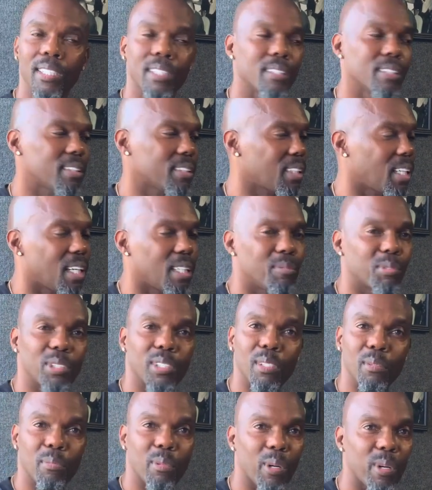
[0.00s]
Same
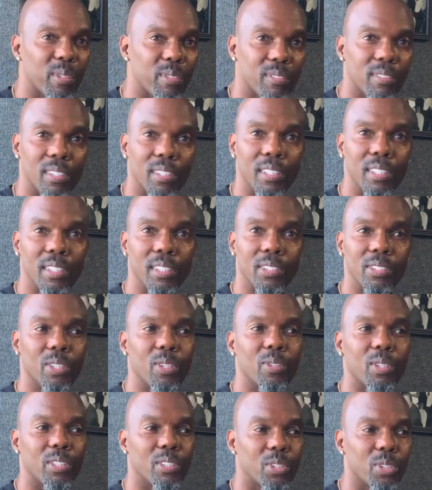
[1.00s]
shit, bro. Yeah.
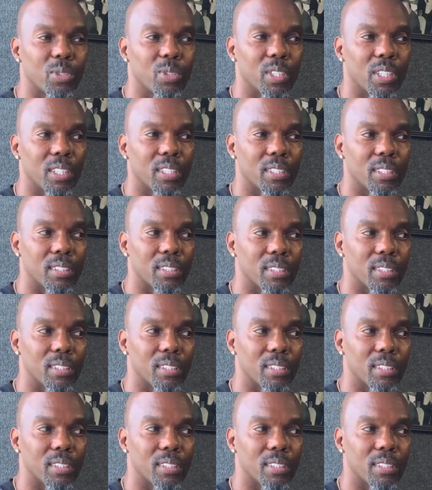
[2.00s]
So in doing,